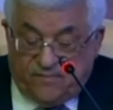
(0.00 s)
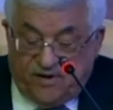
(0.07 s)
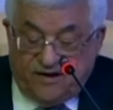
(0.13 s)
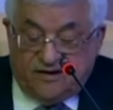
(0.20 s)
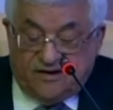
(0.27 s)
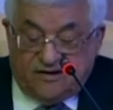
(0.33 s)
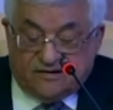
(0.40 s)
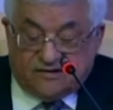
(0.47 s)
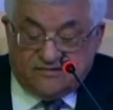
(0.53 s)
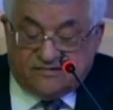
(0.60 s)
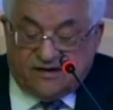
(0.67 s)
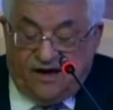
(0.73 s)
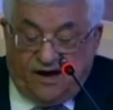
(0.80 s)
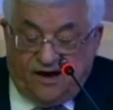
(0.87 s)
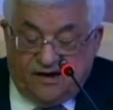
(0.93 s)
one of
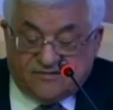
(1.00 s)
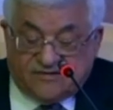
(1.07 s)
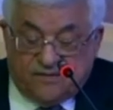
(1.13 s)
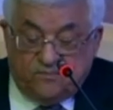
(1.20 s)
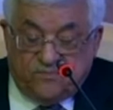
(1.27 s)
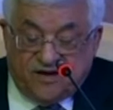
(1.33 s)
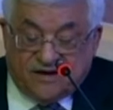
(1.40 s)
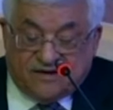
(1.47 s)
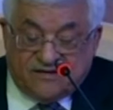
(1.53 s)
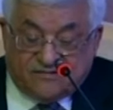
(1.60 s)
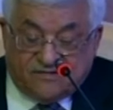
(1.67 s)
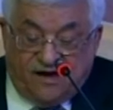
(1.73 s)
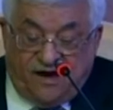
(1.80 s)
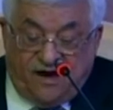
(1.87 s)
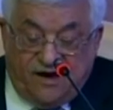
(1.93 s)
the vital
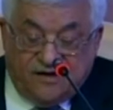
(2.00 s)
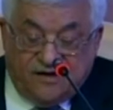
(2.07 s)
sectors